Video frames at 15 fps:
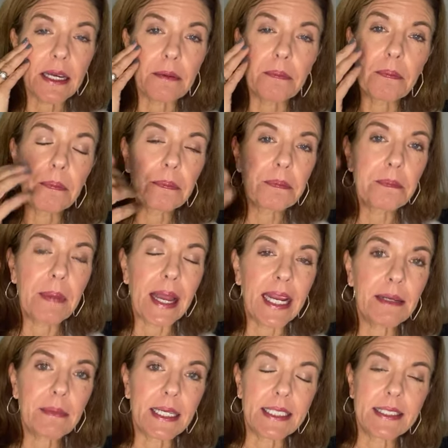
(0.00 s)
I
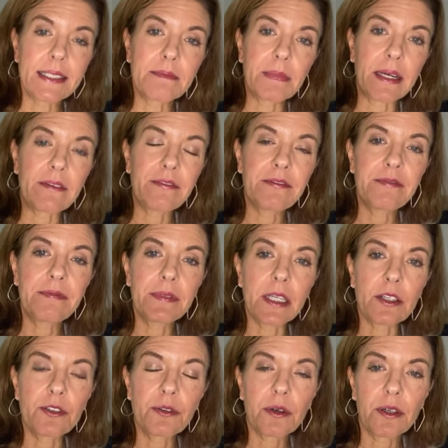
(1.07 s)
banged my, my
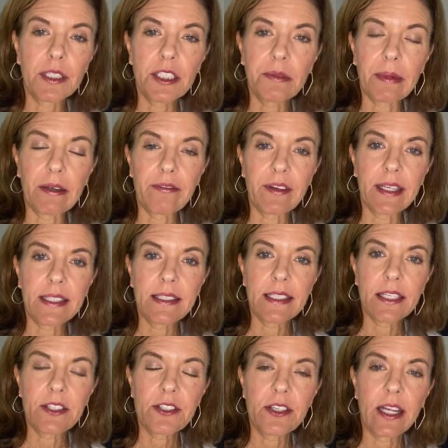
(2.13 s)
a door into my face
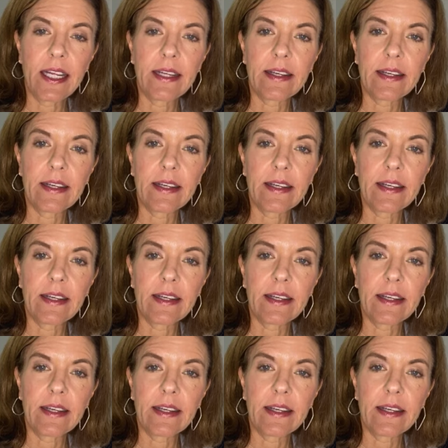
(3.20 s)
yesterday.